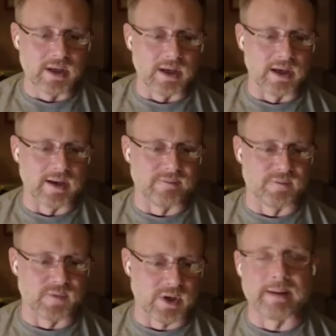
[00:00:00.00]

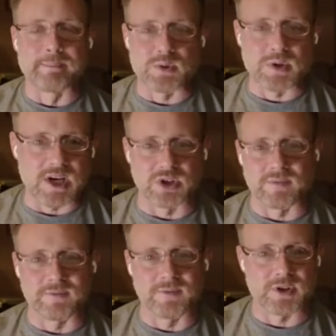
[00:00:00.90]
for
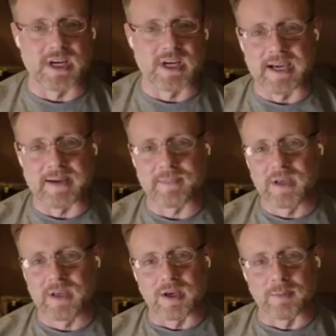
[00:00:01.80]
computation, for the time
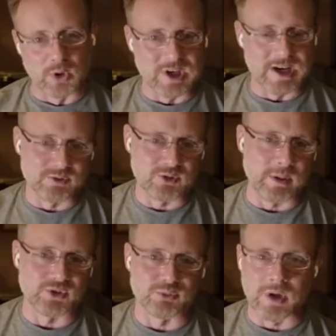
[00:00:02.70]
a program
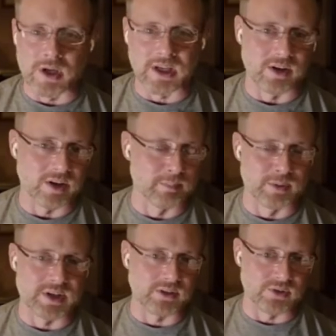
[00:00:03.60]
spends running on a
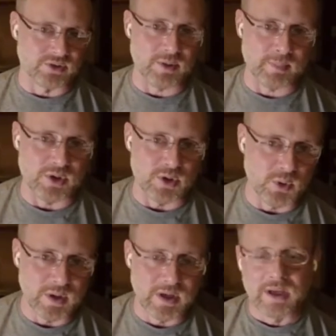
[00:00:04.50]
particular
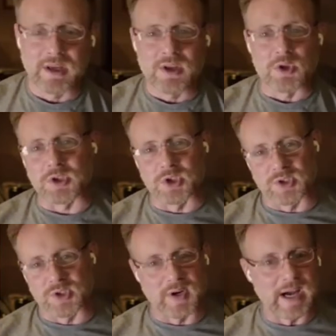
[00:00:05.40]
CPU. You get
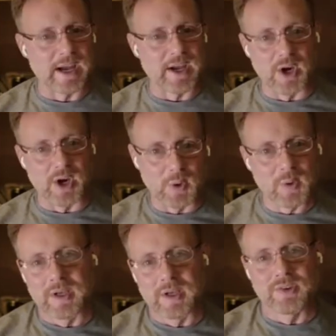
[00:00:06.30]
charged for
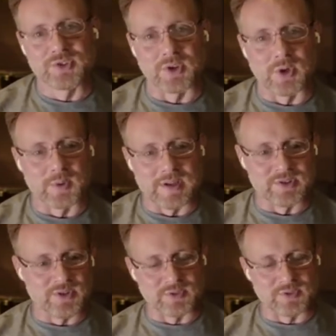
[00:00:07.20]
I/O. So
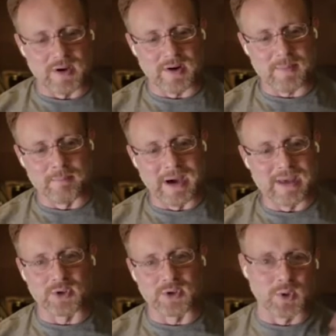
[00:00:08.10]
it's this very by
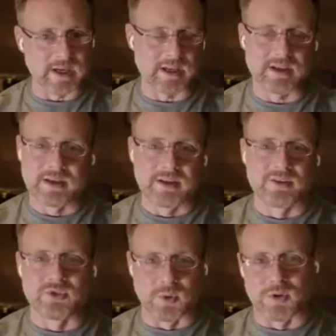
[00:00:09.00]
the drink
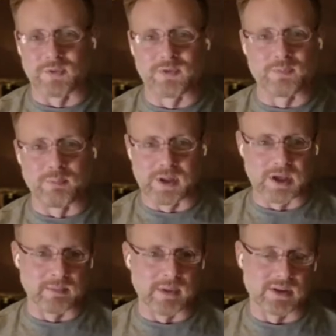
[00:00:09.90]
sort of
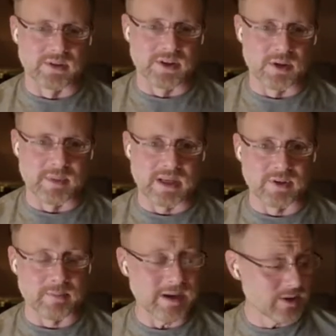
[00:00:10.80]
billing model in the
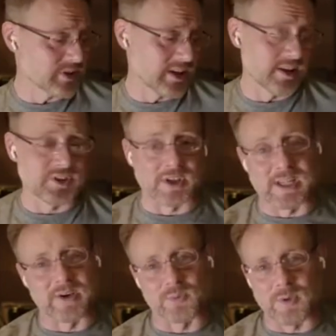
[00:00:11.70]
mainframe. I don't know, it's kind of like the
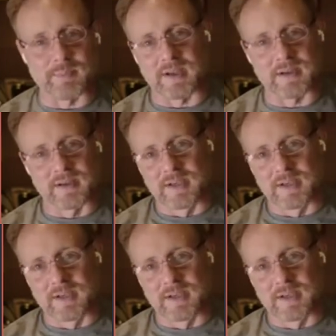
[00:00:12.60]
cloud. We pay